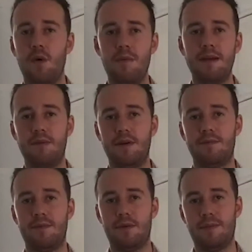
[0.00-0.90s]
main
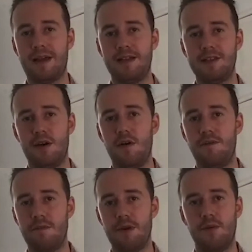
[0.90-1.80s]
pains of
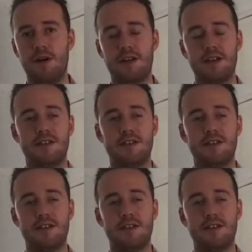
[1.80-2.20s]
remote workers.